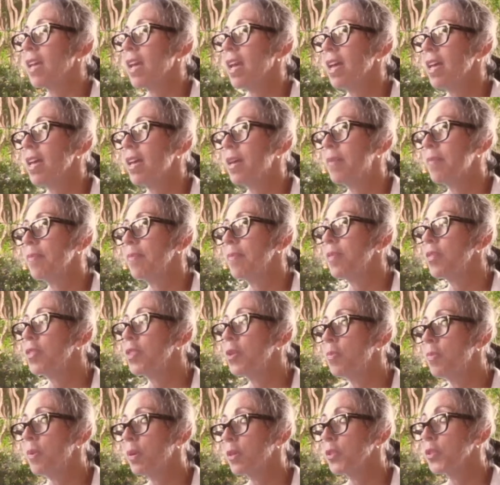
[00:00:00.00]
And
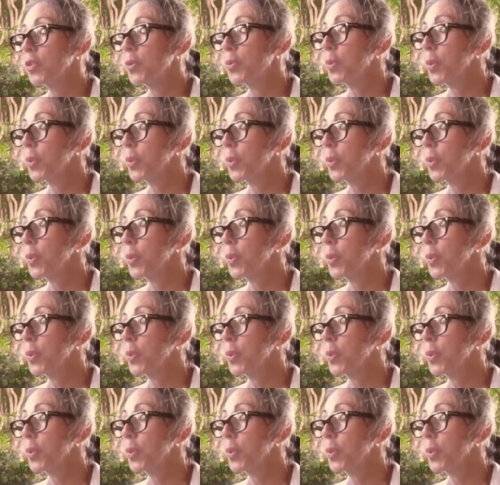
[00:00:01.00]
the most